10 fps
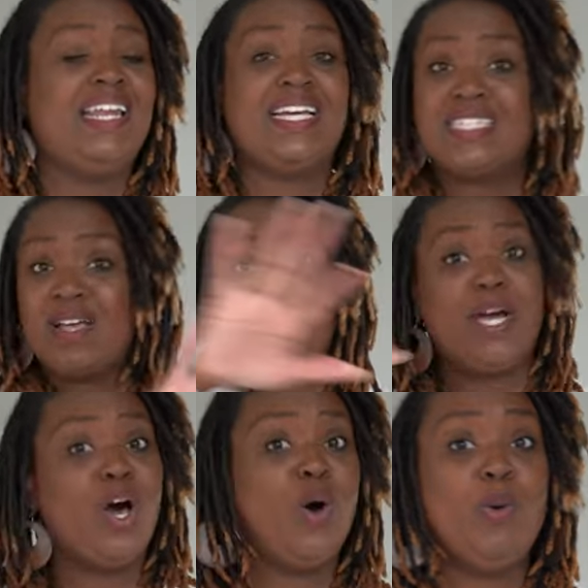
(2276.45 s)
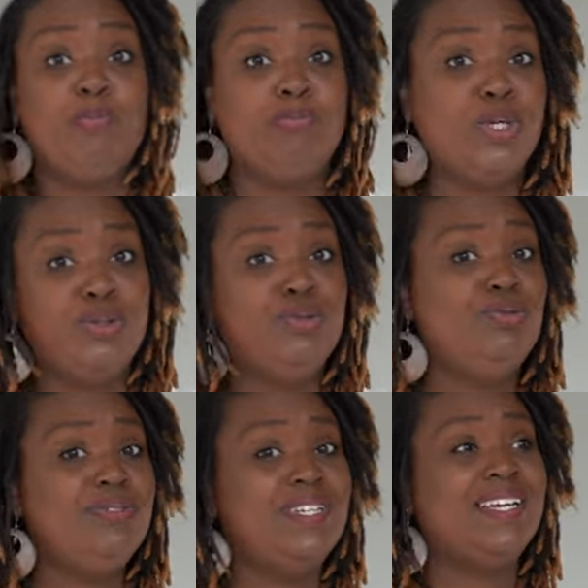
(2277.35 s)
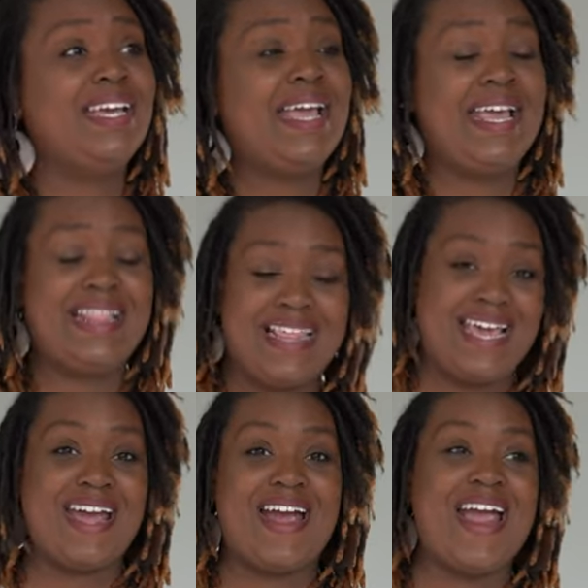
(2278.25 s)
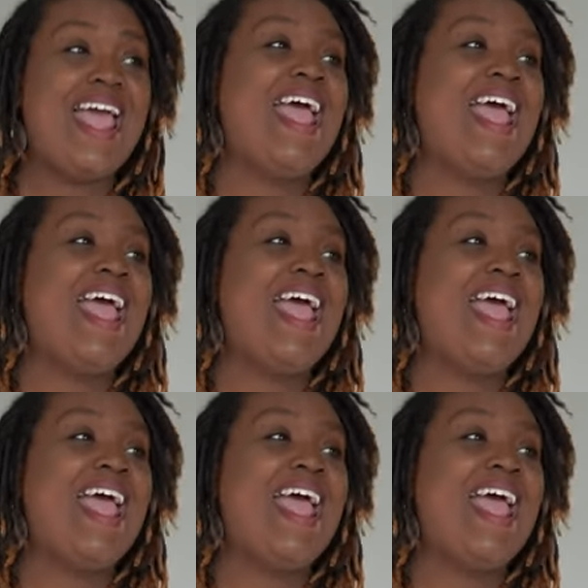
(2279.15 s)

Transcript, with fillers: Like, it's gonna be a whole mood in there.